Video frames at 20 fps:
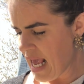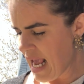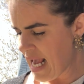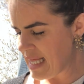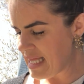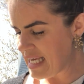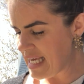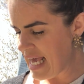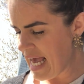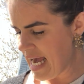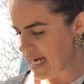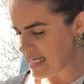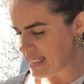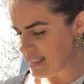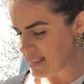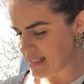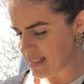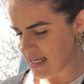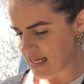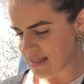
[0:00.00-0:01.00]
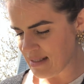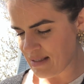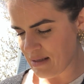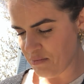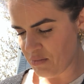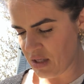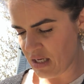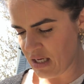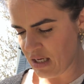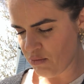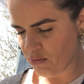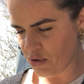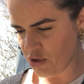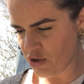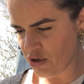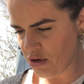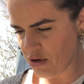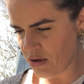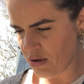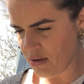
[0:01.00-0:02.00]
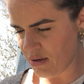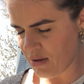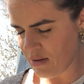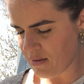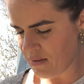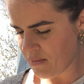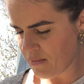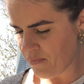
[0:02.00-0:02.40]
and the cactus gets something in return.